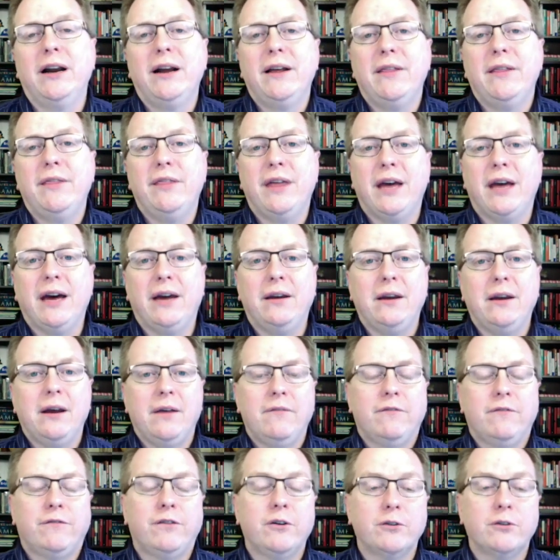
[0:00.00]
that
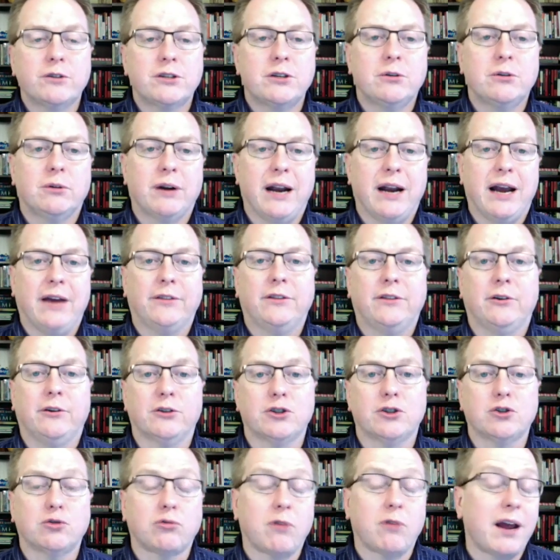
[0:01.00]
folks who are out there
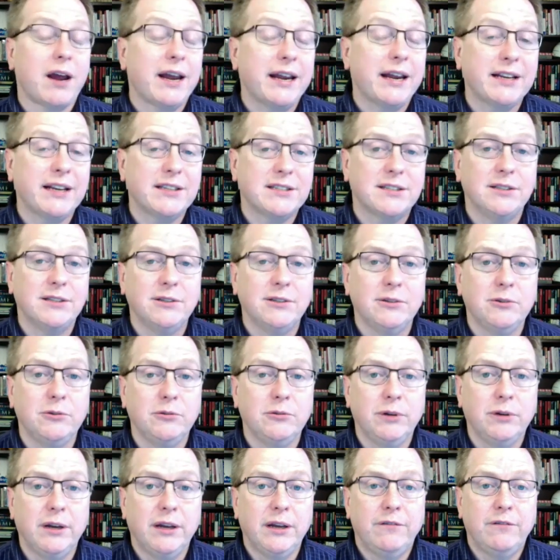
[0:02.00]
trying
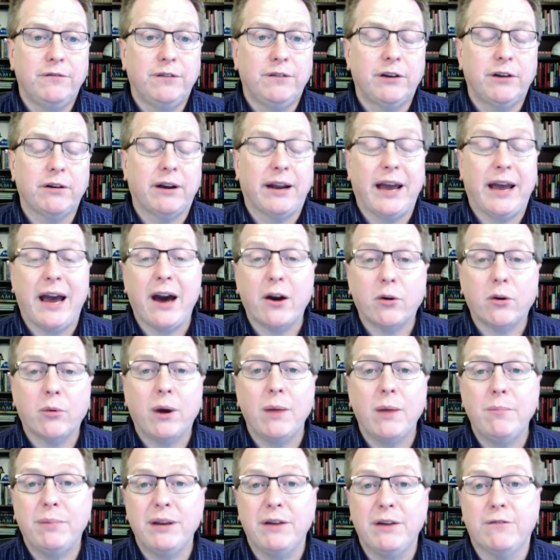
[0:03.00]
to figure out, how do I
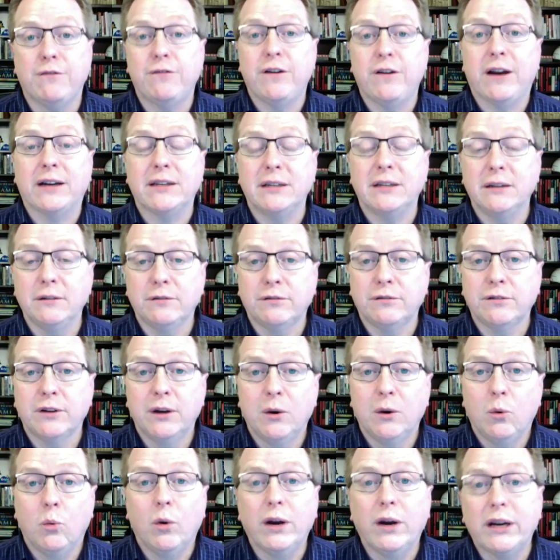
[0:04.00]
be effective?
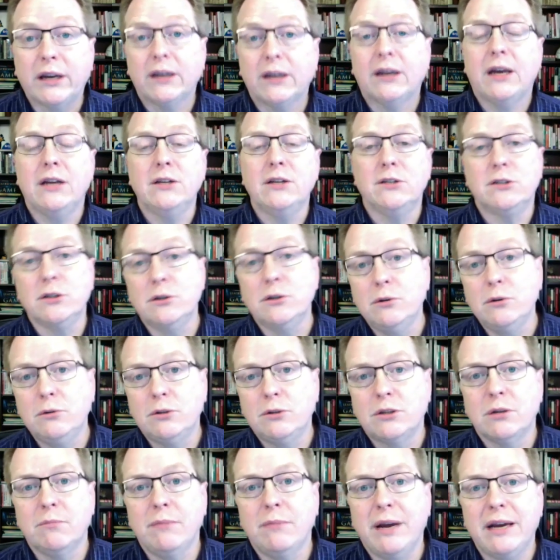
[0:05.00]
What can I do
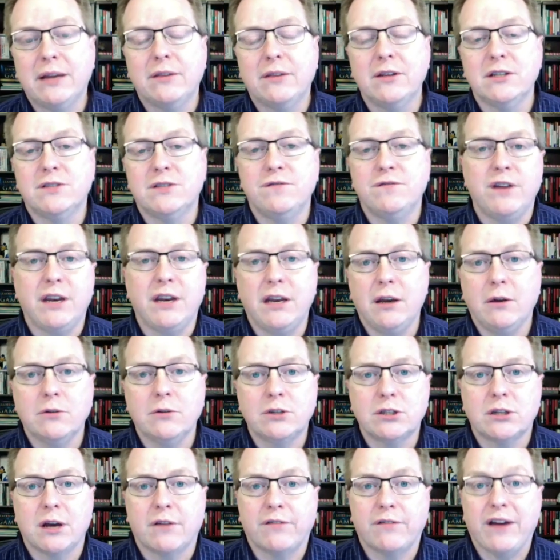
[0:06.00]
to make this video
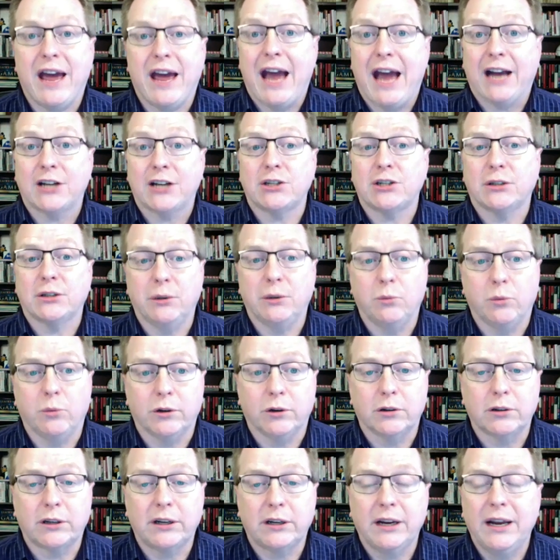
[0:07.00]
stuff actually
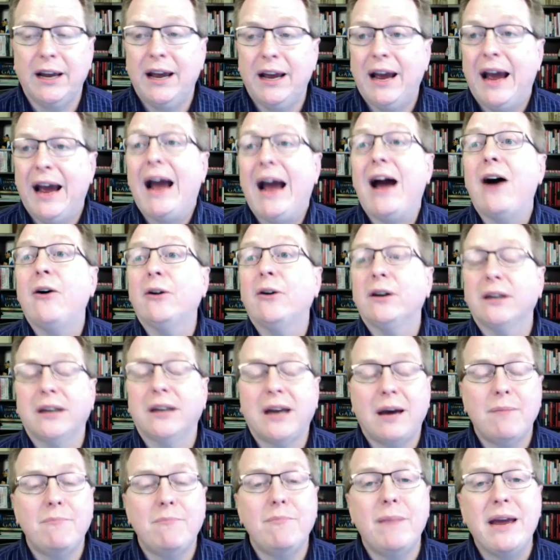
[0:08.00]
work? How can
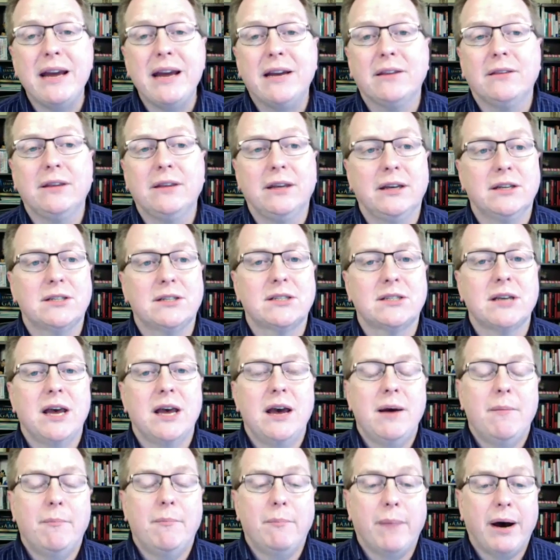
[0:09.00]
I make this
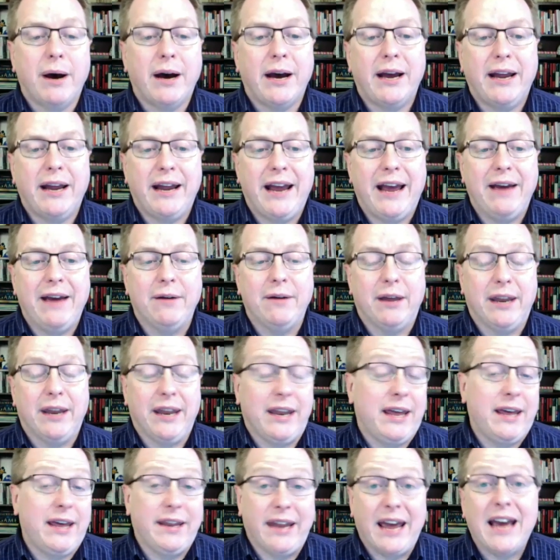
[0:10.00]

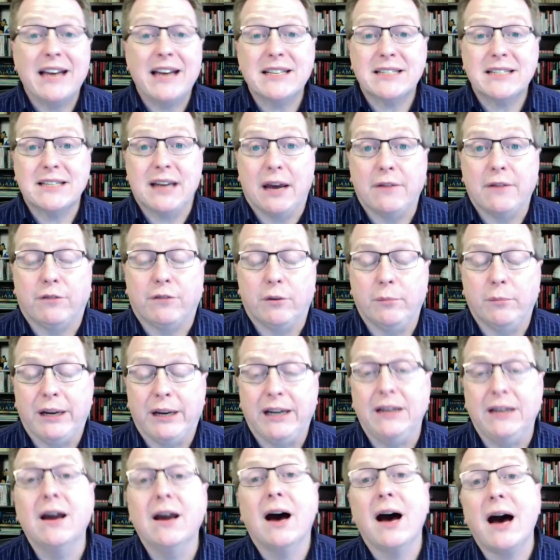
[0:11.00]
an asset for me,
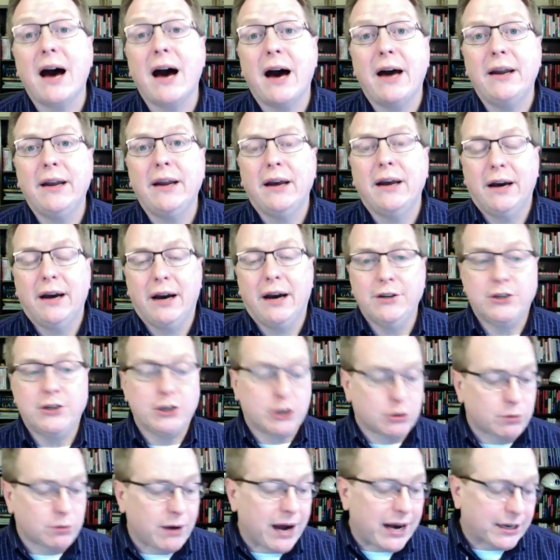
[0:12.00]
not a
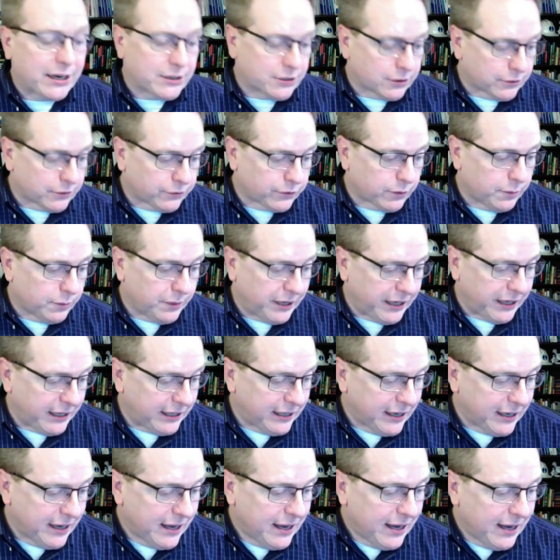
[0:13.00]
detractor for me?
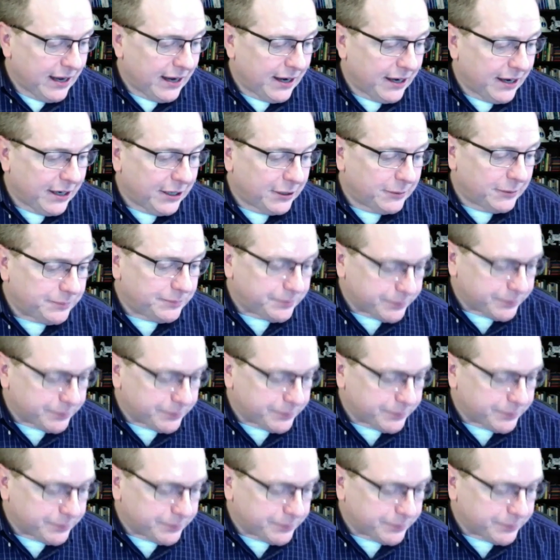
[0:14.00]
Um,